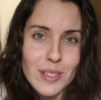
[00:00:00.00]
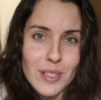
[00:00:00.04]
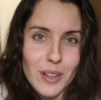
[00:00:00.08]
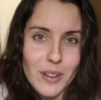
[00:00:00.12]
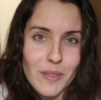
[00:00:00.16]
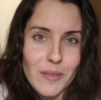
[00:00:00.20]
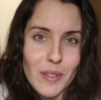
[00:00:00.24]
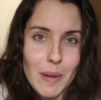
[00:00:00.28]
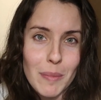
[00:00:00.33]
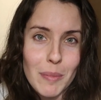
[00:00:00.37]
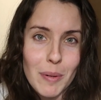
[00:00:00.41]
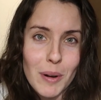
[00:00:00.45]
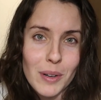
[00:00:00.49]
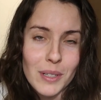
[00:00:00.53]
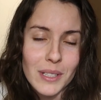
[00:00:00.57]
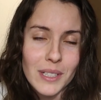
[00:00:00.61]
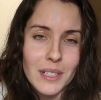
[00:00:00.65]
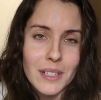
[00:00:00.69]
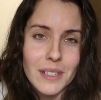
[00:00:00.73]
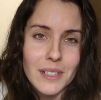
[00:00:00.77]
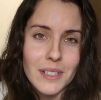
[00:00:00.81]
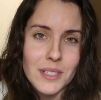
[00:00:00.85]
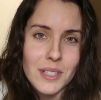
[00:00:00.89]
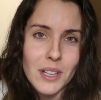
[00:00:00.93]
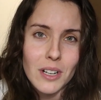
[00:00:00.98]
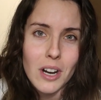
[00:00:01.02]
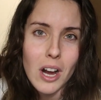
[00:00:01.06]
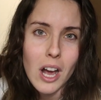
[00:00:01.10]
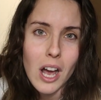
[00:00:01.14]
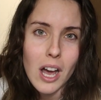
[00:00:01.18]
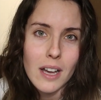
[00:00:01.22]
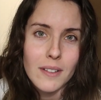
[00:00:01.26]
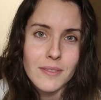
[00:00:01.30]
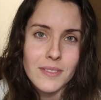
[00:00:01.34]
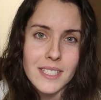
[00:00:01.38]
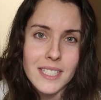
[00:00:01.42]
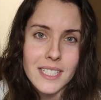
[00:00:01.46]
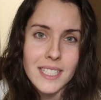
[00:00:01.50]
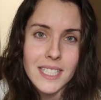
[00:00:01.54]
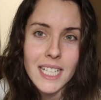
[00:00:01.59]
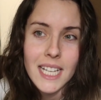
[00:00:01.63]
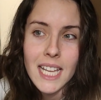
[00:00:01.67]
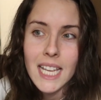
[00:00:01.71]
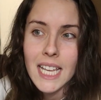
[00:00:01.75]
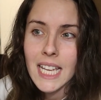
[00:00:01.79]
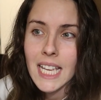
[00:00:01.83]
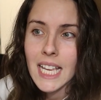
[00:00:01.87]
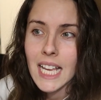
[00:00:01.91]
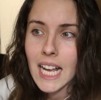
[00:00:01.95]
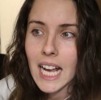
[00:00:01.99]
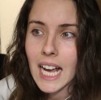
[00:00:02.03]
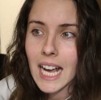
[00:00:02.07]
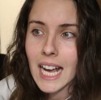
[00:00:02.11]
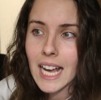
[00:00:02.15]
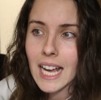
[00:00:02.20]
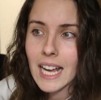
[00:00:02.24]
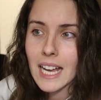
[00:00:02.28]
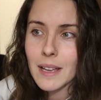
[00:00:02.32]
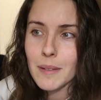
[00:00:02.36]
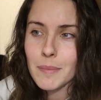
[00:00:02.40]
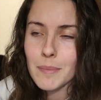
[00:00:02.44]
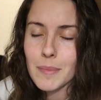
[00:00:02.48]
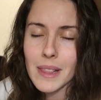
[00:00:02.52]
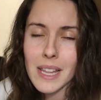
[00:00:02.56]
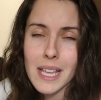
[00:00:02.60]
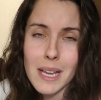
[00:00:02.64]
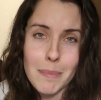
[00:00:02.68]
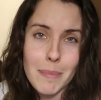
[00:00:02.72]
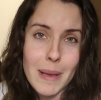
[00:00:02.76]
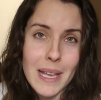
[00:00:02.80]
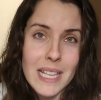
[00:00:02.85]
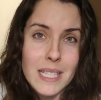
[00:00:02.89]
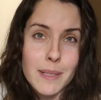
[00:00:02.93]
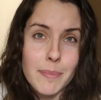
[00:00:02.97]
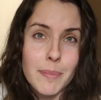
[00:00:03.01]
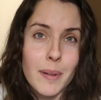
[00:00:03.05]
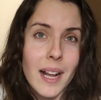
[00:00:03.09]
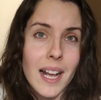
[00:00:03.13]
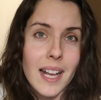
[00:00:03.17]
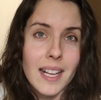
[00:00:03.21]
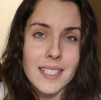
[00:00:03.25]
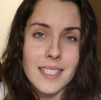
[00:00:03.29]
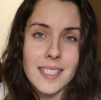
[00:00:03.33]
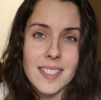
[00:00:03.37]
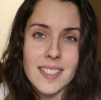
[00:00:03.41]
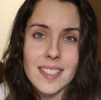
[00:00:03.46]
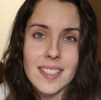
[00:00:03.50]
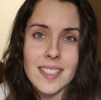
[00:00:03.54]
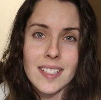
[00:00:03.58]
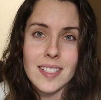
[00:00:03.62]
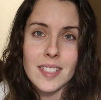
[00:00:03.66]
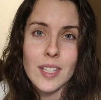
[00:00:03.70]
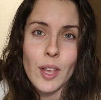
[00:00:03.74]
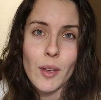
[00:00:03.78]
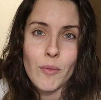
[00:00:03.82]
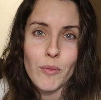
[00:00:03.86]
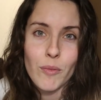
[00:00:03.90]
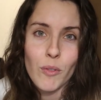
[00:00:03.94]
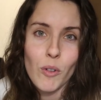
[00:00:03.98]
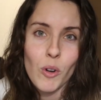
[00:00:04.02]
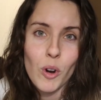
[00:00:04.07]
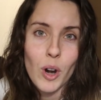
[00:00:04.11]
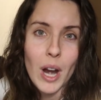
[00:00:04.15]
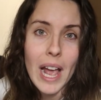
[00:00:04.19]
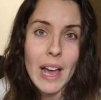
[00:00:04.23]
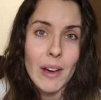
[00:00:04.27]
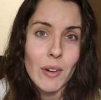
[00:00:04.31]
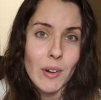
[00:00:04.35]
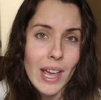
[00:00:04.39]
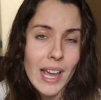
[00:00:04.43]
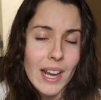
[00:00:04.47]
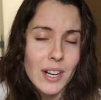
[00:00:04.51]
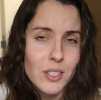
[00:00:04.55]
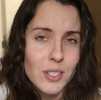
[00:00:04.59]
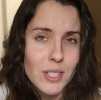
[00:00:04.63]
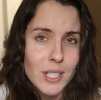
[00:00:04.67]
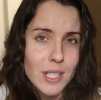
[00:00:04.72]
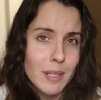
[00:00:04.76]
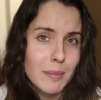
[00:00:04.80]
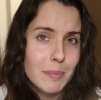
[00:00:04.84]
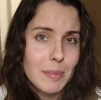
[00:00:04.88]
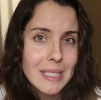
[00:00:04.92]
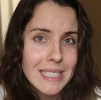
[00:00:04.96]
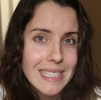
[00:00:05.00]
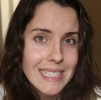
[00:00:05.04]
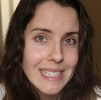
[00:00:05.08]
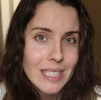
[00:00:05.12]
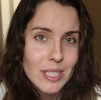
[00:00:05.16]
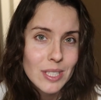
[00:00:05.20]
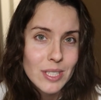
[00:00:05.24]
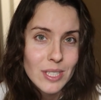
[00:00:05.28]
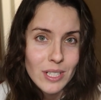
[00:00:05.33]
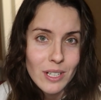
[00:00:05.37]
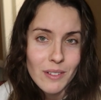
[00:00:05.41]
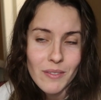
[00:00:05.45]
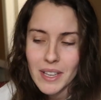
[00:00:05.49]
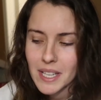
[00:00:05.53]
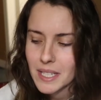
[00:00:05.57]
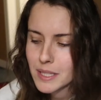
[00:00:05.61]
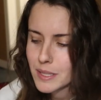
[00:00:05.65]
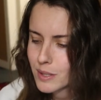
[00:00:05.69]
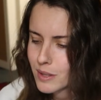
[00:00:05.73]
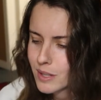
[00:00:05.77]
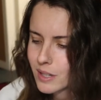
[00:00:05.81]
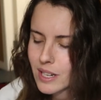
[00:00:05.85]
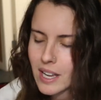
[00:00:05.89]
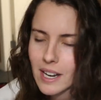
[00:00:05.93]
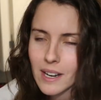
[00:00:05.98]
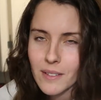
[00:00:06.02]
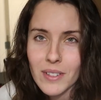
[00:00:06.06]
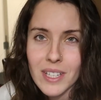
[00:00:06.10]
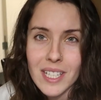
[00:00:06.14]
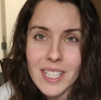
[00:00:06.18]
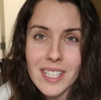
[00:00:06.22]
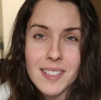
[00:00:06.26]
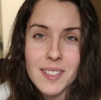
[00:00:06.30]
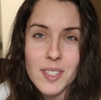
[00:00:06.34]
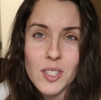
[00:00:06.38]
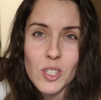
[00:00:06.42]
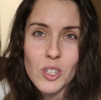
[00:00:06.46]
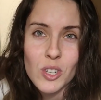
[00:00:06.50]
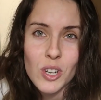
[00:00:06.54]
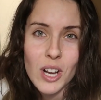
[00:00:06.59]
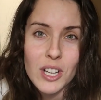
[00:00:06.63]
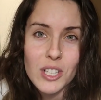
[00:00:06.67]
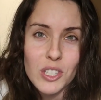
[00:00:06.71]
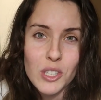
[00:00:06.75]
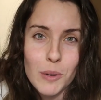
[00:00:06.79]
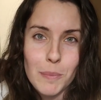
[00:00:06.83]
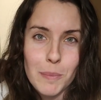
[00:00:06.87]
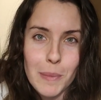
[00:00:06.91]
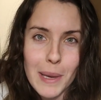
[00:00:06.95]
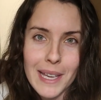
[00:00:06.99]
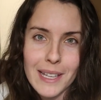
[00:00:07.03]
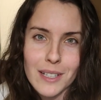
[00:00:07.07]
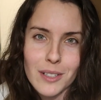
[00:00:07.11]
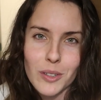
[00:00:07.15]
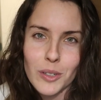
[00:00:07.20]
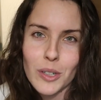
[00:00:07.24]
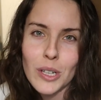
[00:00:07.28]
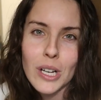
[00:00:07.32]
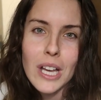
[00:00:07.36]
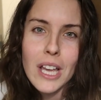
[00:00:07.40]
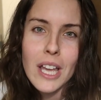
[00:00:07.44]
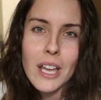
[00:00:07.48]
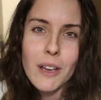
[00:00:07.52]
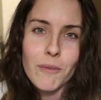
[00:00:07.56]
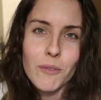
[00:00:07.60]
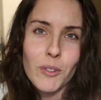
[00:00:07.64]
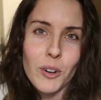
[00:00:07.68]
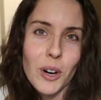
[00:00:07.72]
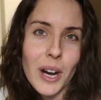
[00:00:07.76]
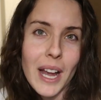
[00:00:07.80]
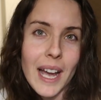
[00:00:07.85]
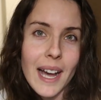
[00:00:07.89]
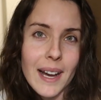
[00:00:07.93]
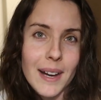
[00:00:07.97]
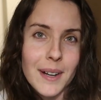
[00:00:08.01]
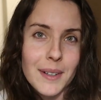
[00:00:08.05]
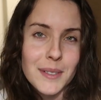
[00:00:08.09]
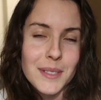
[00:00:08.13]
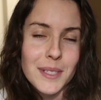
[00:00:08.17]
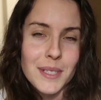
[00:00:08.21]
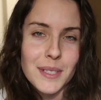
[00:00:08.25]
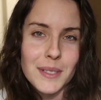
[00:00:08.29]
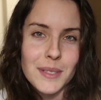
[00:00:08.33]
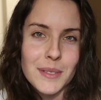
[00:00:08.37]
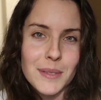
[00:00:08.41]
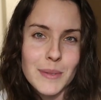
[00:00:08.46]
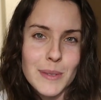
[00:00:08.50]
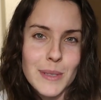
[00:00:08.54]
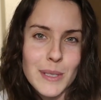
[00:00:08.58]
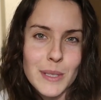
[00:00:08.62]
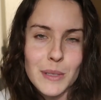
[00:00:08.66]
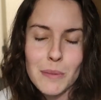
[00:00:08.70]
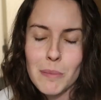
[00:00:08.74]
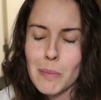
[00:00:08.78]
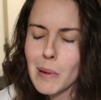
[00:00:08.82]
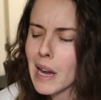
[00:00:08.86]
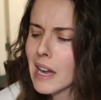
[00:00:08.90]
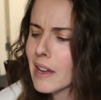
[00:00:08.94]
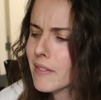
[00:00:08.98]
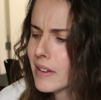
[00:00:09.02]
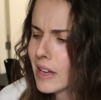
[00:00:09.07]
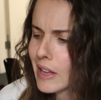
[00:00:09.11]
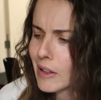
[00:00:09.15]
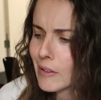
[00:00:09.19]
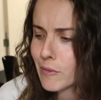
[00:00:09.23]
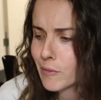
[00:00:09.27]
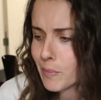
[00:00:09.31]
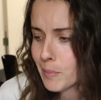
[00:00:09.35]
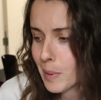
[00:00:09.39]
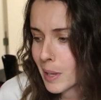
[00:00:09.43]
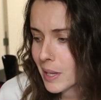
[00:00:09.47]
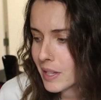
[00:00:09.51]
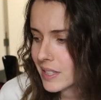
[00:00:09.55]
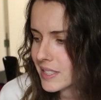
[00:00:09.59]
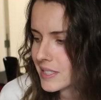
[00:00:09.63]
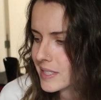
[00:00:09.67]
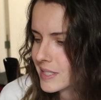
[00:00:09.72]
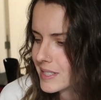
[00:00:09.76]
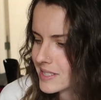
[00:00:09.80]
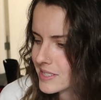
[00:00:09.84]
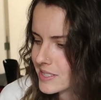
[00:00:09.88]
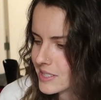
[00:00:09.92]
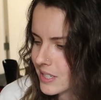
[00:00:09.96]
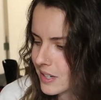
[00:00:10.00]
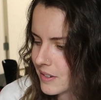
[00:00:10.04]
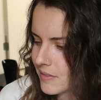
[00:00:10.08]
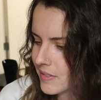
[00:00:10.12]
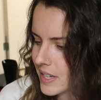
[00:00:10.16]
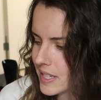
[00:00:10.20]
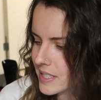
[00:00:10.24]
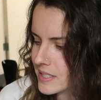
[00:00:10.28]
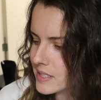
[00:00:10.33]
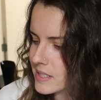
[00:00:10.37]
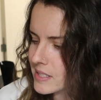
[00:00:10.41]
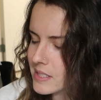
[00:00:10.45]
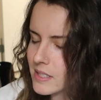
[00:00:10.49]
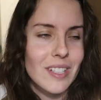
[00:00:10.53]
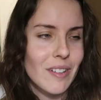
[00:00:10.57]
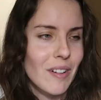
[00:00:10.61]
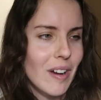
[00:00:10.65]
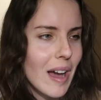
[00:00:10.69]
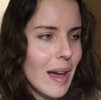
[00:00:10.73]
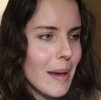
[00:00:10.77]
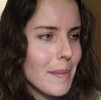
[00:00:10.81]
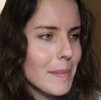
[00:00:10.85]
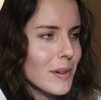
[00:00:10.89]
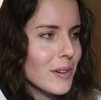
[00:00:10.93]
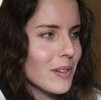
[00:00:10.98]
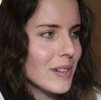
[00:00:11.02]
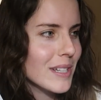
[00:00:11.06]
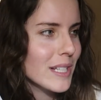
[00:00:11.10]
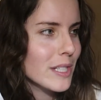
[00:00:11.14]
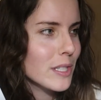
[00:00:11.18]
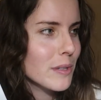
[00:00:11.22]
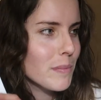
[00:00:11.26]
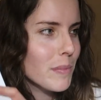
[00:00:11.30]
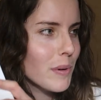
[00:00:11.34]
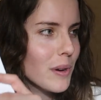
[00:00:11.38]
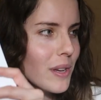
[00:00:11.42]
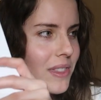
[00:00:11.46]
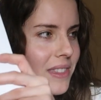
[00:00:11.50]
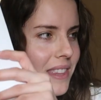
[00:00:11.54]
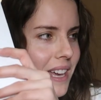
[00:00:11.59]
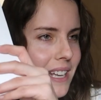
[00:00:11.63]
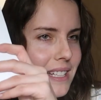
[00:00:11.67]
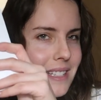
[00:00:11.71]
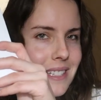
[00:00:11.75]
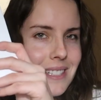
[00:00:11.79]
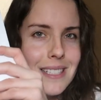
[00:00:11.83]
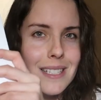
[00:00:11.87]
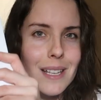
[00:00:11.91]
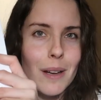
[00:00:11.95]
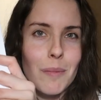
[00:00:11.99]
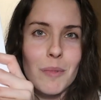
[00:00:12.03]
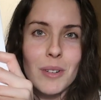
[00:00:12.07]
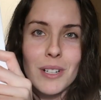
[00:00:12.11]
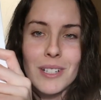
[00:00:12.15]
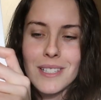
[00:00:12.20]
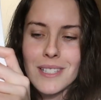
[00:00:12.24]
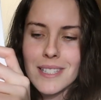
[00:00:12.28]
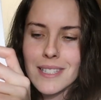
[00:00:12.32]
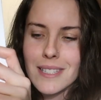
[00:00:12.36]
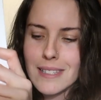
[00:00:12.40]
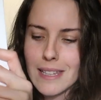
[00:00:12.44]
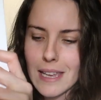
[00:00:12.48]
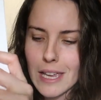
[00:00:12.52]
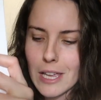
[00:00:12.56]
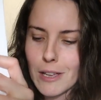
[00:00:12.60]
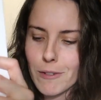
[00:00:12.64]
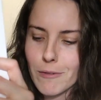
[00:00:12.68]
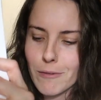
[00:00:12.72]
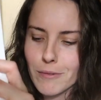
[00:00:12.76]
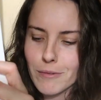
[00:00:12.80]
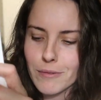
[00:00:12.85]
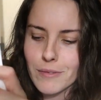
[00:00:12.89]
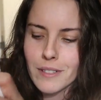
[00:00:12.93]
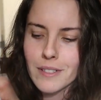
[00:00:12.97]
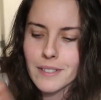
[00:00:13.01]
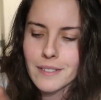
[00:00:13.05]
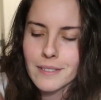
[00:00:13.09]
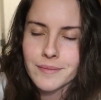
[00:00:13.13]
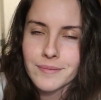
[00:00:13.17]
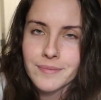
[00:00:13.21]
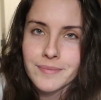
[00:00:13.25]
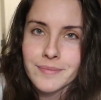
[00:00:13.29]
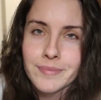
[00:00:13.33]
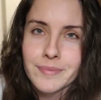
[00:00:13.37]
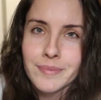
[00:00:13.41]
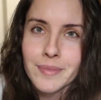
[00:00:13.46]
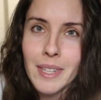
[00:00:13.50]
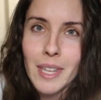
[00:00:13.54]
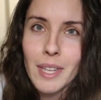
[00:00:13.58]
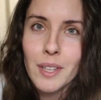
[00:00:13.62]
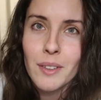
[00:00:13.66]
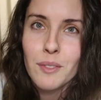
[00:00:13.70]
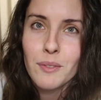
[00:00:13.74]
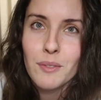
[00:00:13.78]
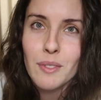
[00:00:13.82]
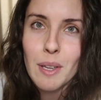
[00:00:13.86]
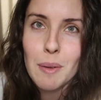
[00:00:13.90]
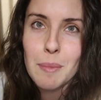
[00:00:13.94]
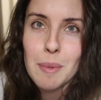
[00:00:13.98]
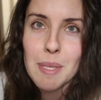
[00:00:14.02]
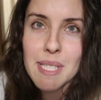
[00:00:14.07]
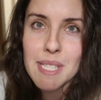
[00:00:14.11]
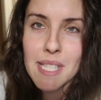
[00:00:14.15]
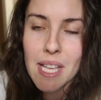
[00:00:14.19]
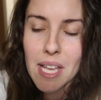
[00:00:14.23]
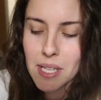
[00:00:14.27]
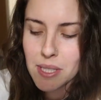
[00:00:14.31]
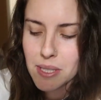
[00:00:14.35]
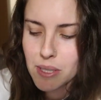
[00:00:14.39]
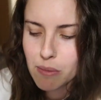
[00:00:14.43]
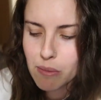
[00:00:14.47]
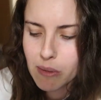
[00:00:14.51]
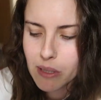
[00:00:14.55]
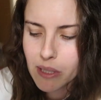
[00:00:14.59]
survey protocols are often uh, like best practices for how to actually complete the surveys. So they're kind of like an instruction manual for how to do bivalve mollusk surveys. So I'm going to put that somewhere safe. Famous last